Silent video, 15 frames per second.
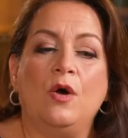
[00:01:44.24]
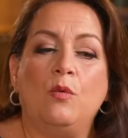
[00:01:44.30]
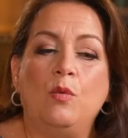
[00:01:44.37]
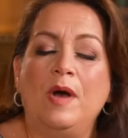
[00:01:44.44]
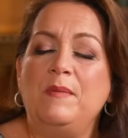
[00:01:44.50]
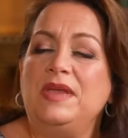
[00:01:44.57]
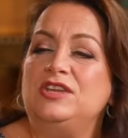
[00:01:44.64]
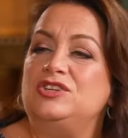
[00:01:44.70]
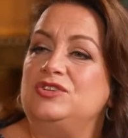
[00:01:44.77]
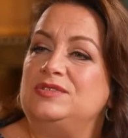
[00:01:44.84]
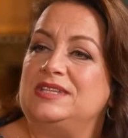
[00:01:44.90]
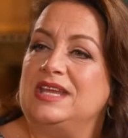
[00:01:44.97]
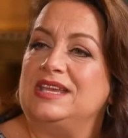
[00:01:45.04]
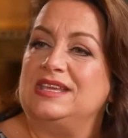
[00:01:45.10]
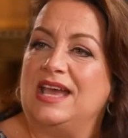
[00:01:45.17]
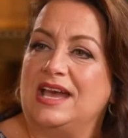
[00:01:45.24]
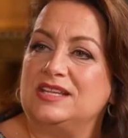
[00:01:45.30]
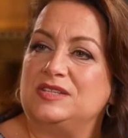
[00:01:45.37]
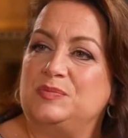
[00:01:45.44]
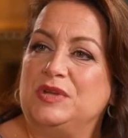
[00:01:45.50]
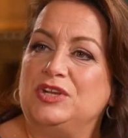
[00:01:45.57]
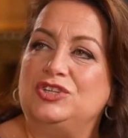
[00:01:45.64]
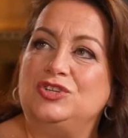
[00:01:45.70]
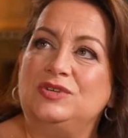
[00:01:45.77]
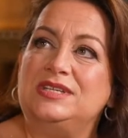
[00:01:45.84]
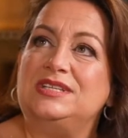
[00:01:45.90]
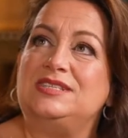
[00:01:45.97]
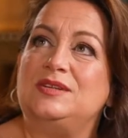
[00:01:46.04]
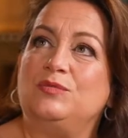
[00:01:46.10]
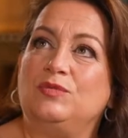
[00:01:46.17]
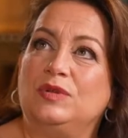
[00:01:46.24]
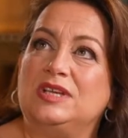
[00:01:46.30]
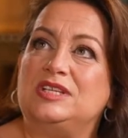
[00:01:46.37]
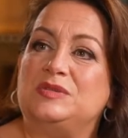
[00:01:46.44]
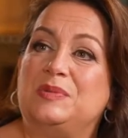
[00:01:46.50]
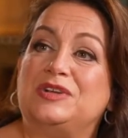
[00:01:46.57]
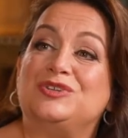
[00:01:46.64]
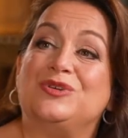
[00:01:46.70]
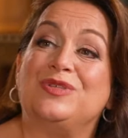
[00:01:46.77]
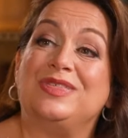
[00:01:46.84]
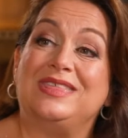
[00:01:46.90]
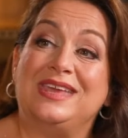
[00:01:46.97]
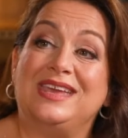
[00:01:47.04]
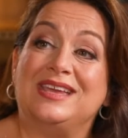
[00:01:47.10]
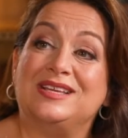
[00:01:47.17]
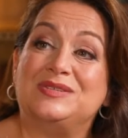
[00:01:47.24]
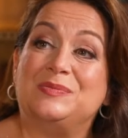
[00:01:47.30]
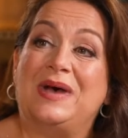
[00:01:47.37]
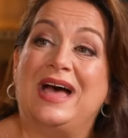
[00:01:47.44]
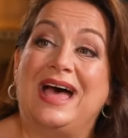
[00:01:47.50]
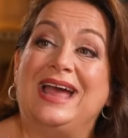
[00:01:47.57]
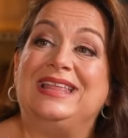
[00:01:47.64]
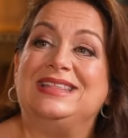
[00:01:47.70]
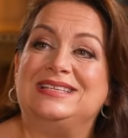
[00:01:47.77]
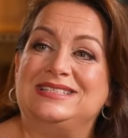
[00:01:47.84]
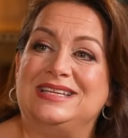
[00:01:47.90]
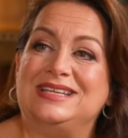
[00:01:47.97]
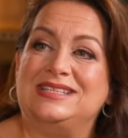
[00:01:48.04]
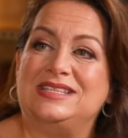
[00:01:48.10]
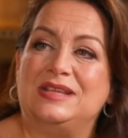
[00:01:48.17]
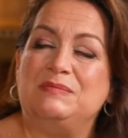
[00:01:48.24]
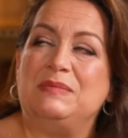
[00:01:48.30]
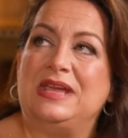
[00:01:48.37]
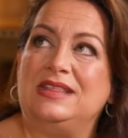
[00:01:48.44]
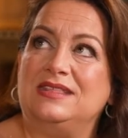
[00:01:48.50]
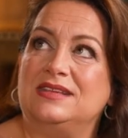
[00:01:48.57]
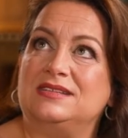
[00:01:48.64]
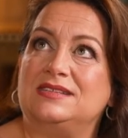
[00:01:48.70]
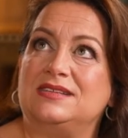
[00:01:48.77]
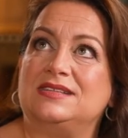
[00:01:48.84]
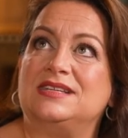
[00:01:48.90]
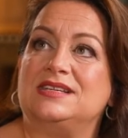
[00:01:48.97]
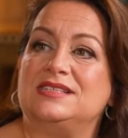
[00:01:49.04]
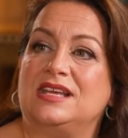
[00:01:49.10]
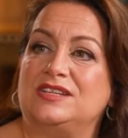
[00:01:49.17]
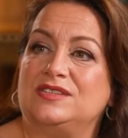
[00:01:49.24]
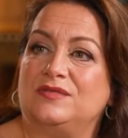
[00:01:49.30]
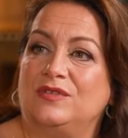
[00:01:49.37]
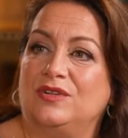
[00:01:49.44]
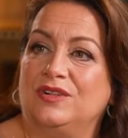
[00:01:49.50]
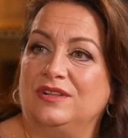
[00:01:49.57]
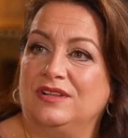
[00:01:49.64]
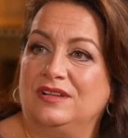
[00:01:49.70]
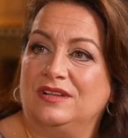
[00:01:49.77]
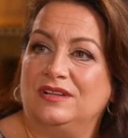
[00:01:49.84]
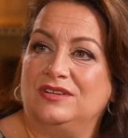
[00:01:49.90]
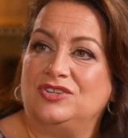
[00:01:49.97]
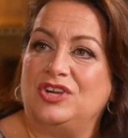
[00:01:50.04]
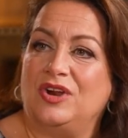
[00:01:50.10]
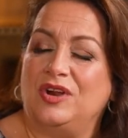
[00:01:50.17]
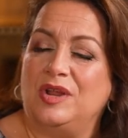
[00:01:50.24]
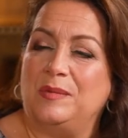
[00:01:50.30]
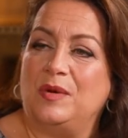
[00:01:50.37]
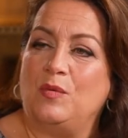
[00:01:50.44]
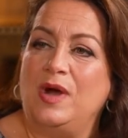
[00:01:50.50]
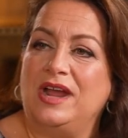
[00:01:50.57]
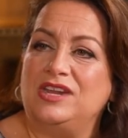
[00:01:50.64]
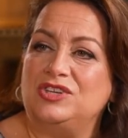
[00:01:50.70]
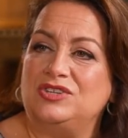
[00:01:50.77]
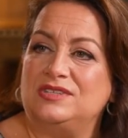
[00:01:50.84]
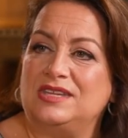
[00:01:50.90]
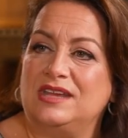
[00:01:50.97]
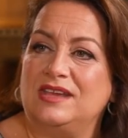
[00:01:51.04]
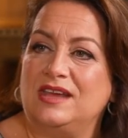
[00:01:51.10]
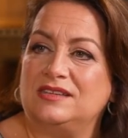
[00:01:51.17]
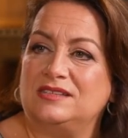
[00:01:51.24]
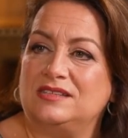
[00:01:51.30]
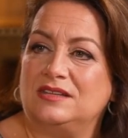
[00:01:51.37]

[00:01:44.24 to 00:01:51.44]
What made you say yes? Because you did some really special things behind the scenes that made this a successful charity, but why did you say yes?